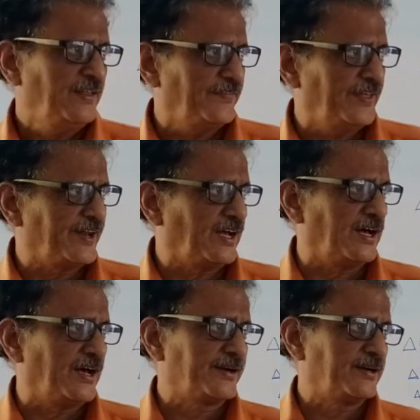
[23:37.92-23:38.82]
there
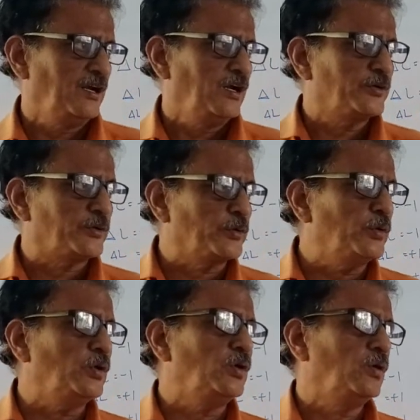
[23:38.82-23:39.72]
are
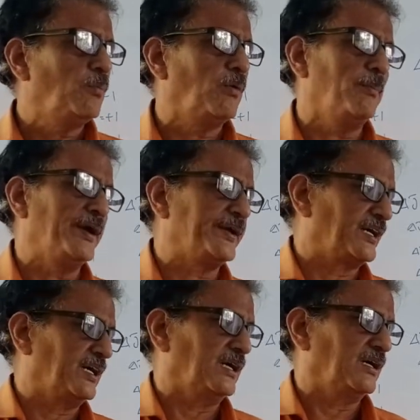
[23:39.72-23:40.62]
two
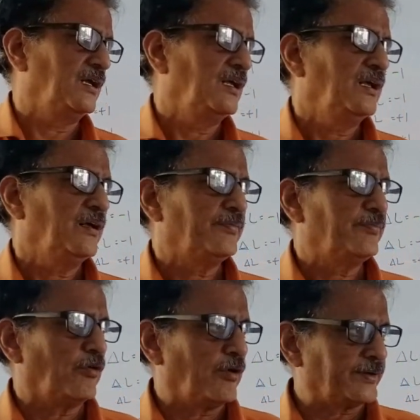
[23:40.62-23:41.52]
momenta,
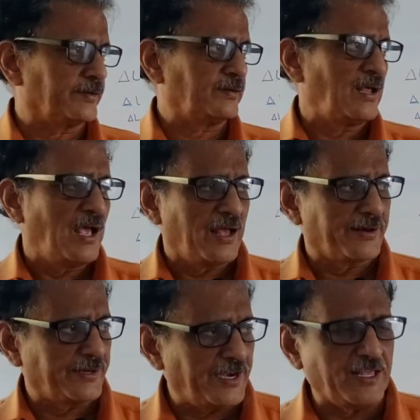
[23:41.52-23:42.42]
one
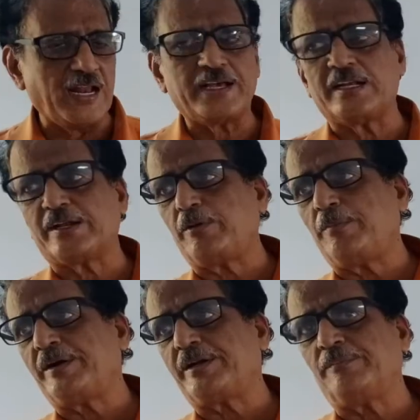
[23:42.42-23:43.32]
radial angular
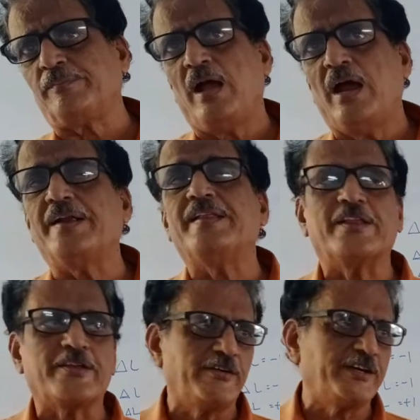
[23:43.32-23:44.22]
momentum and the
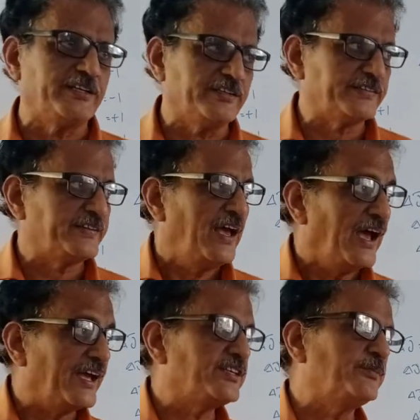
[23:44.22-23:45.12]
other one is
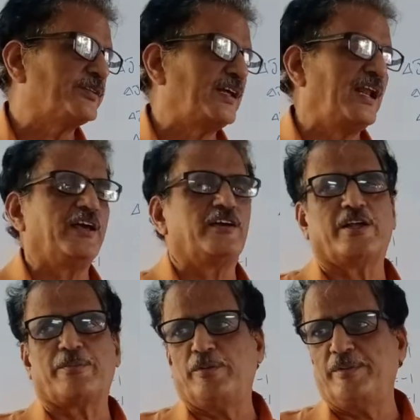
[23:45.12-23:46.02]
azimuthal
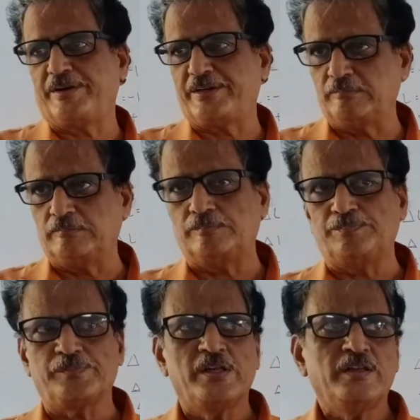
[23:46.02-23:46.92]
angular
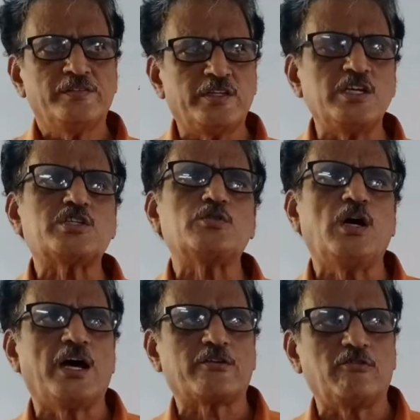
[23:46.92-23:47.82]
momentum. These two
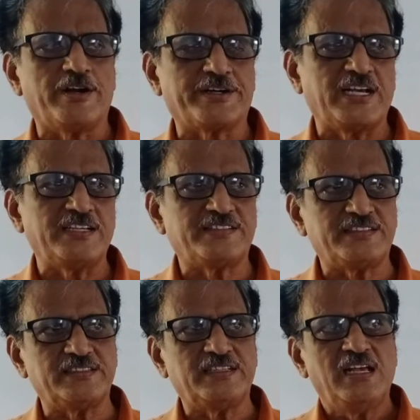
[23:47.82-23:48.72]
are
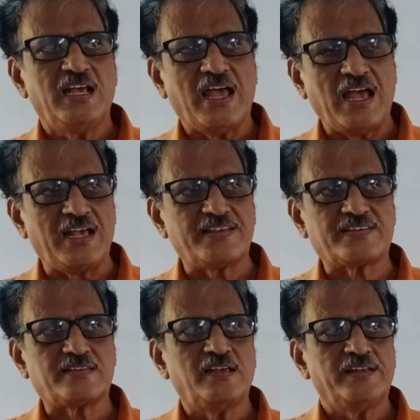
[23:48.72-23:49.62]
quantized as
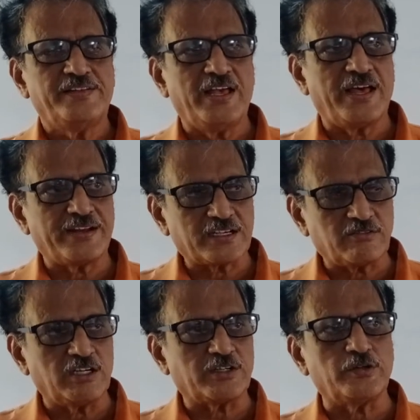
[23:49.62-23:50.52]
they are
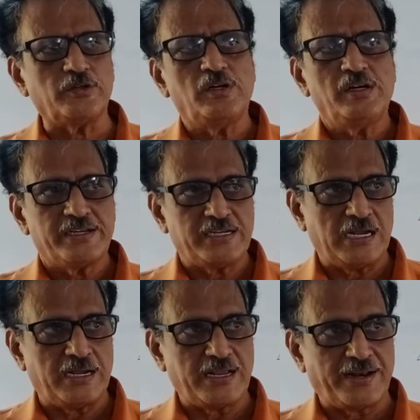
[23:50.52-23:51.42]
equal to
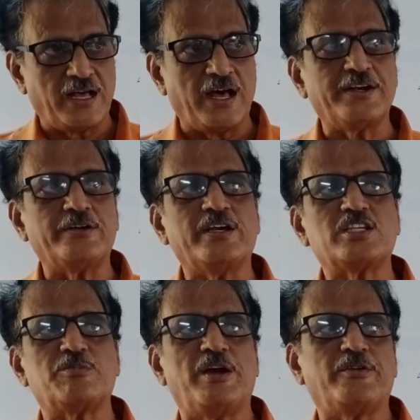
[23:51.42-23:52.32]
nr into
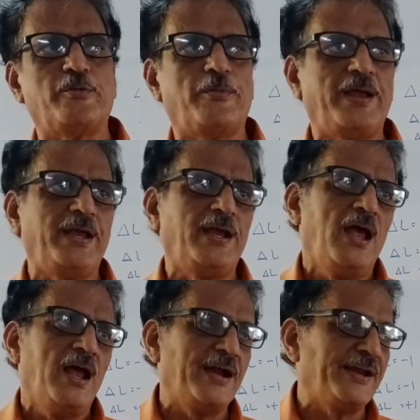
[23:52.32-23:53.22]
h by 2 pi
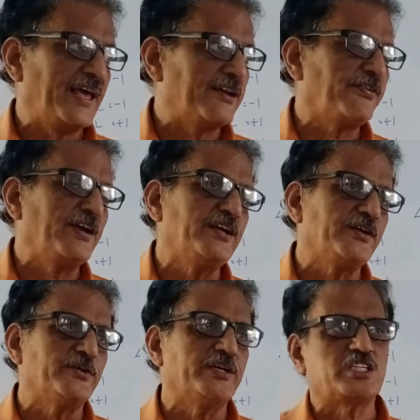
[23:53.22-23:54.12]
and n phi
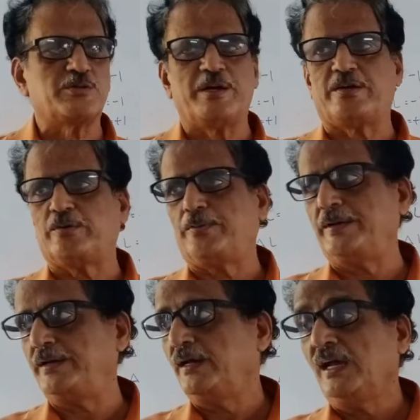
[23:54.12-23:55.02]
into h by 2
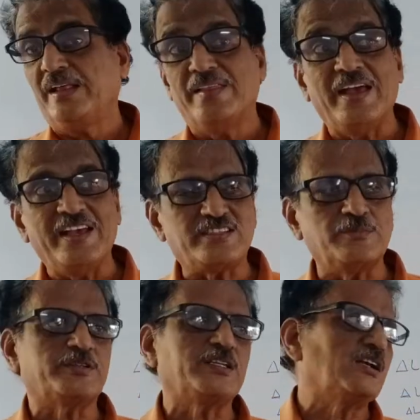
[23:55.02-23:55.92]
pi. The
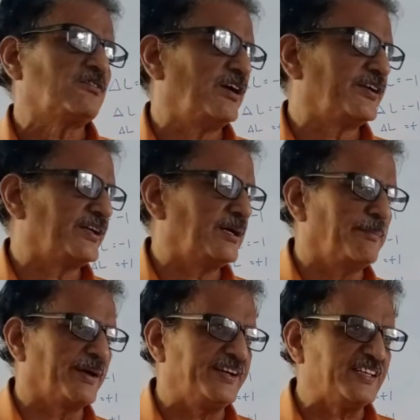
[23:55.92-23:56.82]
azimuthal quantum
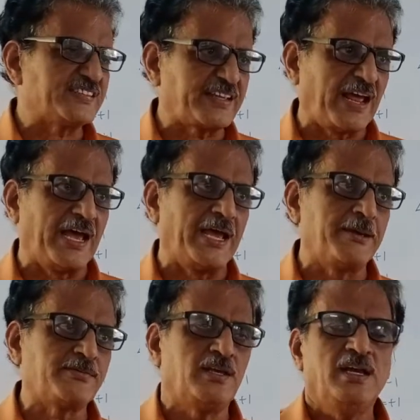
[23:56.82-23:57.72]
number
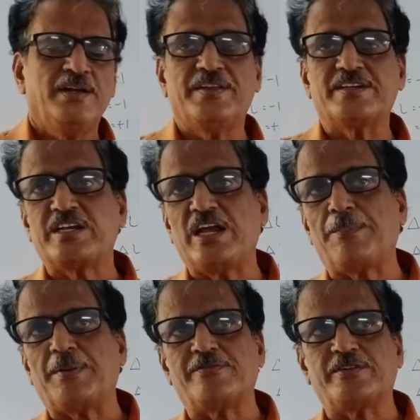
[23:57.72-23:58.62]
describes the
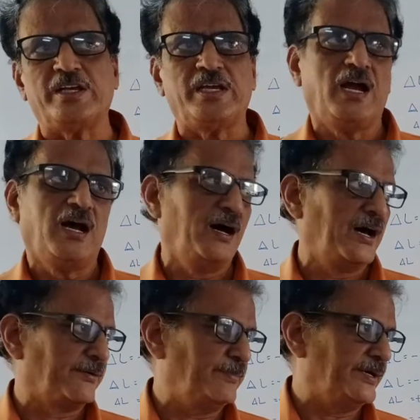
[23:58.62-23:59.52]
shape of the
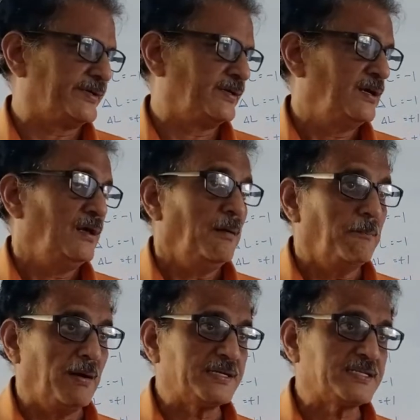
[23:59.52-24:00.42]
orbit,
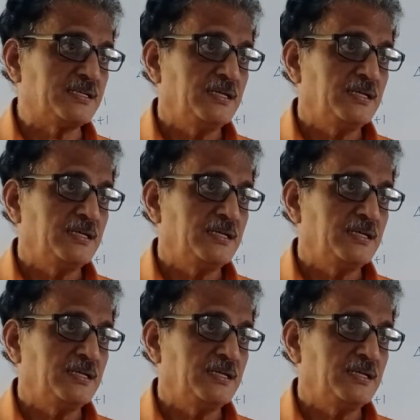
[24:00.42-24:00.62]
but